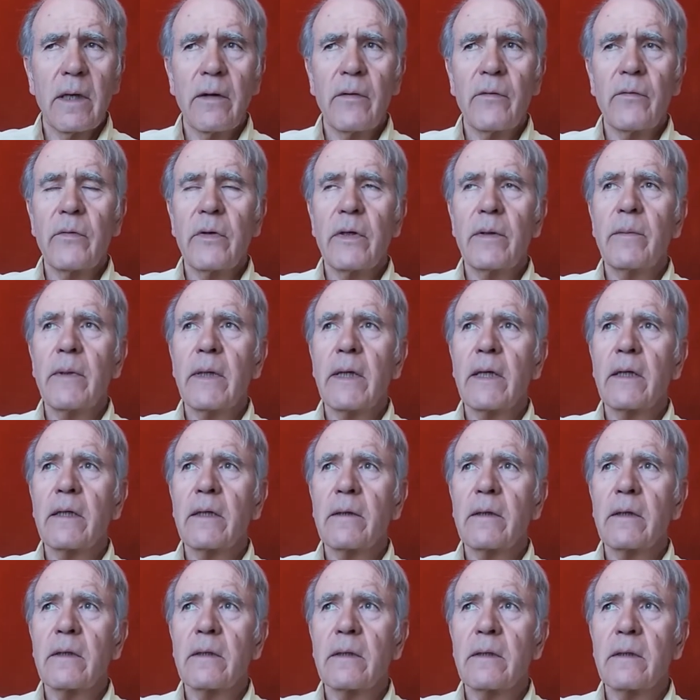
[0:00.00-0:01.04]
Every
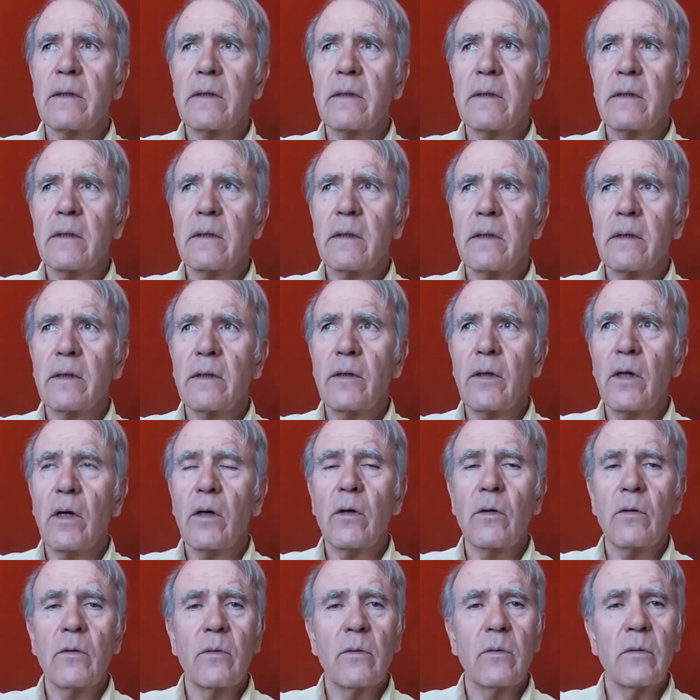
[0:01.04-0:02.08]
man
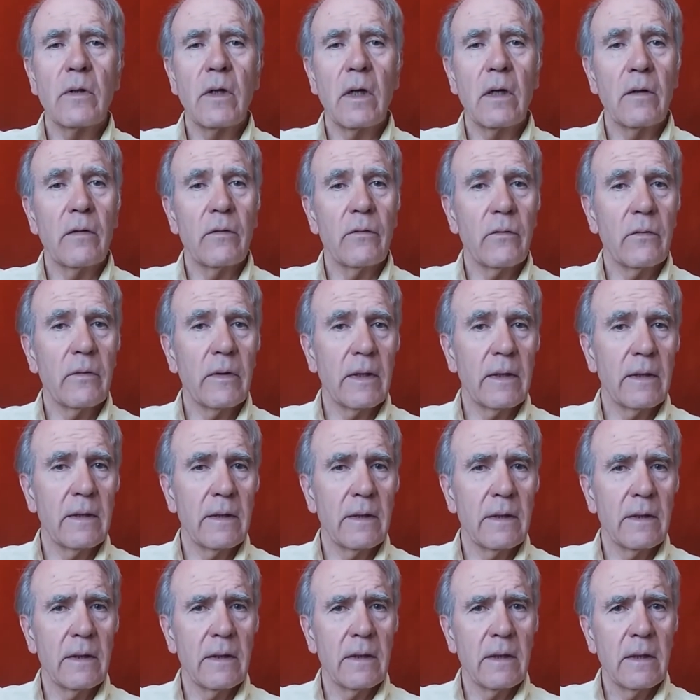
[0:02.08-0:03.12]
knows love.
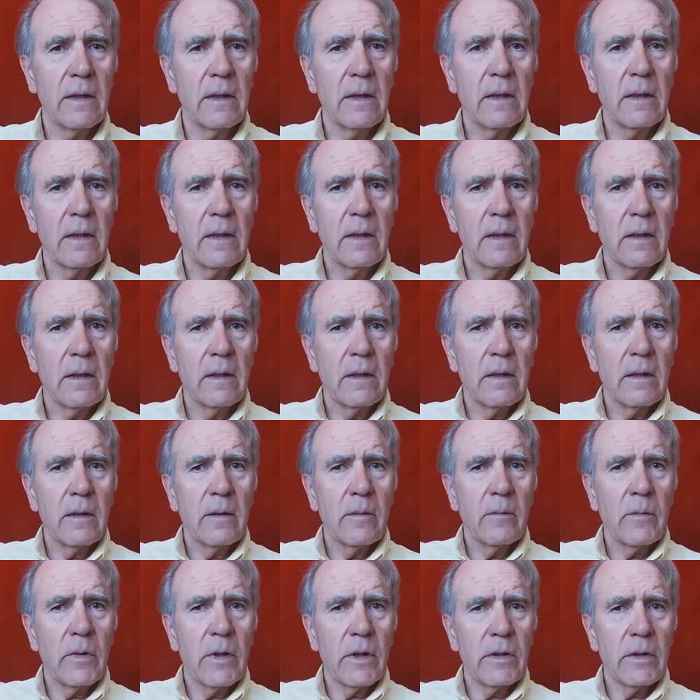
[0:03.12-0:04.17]

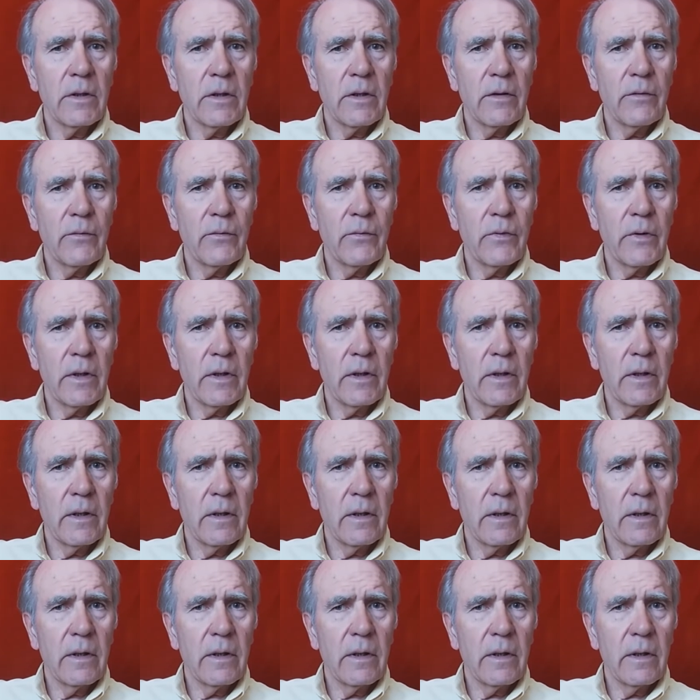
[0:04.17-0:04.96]
But if